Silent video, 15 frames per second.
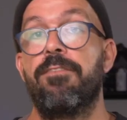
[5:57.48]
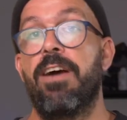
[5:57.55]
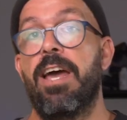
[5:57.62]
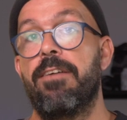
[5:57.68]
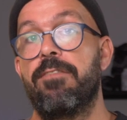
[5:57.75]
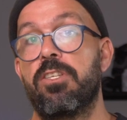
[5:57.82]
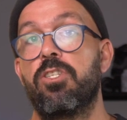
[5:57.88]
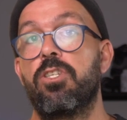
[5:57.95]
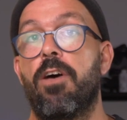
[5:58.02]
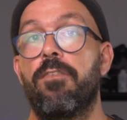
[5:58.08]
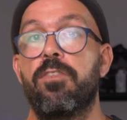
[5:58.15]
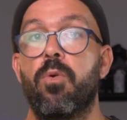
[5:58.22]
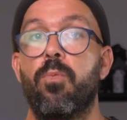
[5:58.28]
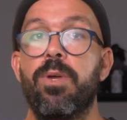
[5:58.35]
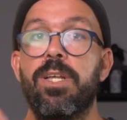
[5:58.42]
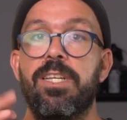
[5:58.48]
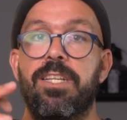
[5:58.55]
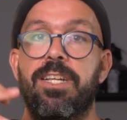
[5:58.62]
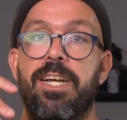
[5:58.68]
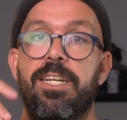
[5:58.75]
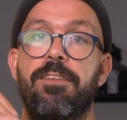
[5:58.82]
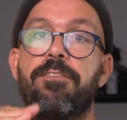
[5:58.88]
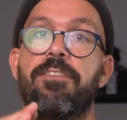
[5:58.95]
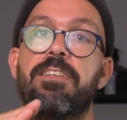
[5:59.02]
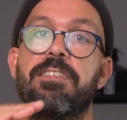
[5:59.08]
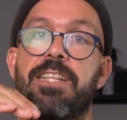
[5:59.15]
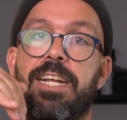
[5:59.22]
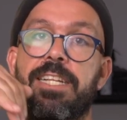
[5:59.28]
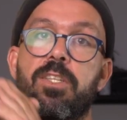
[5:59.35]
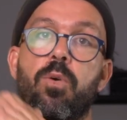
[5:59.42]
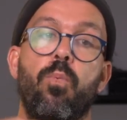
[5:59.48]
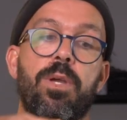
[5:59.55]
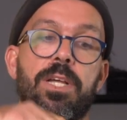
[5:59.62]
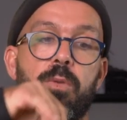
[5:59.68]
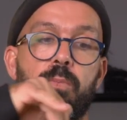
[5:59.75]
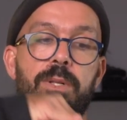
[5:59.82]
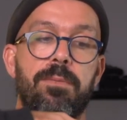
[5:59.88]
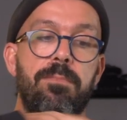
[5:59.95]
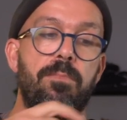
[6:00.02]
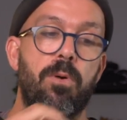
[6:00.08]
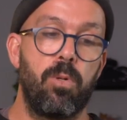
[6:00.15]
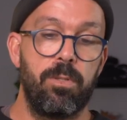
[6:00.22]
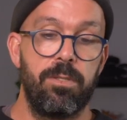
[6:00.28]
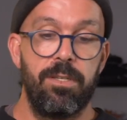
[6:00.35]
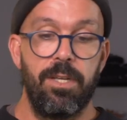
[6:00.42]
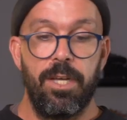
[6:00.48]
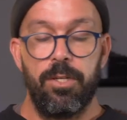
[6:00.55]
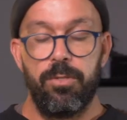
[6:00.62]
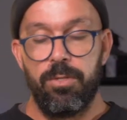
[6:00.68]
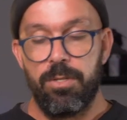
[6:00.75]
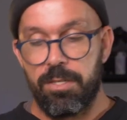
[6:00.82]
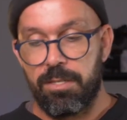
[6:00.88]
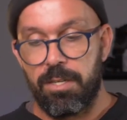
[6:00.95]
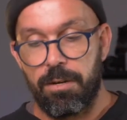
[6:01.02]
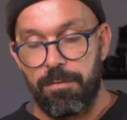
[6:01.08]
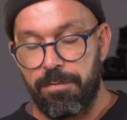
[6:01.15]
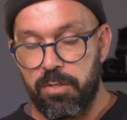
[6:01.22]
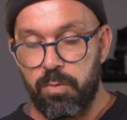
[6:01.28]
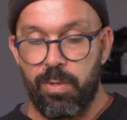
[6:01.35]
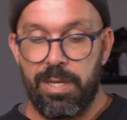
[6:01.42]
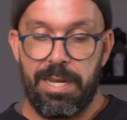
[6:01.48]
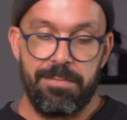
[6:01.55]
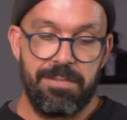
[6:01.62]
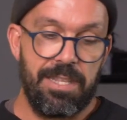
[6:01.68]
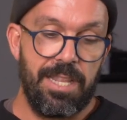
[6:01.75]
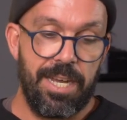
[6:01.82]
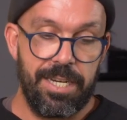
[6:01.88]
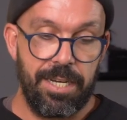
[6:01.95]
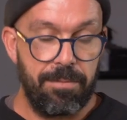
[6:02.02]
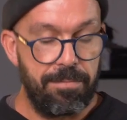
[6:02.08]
I have a softer wheel, it kind of feels like the wheel will mold to the surface while I'm sliding.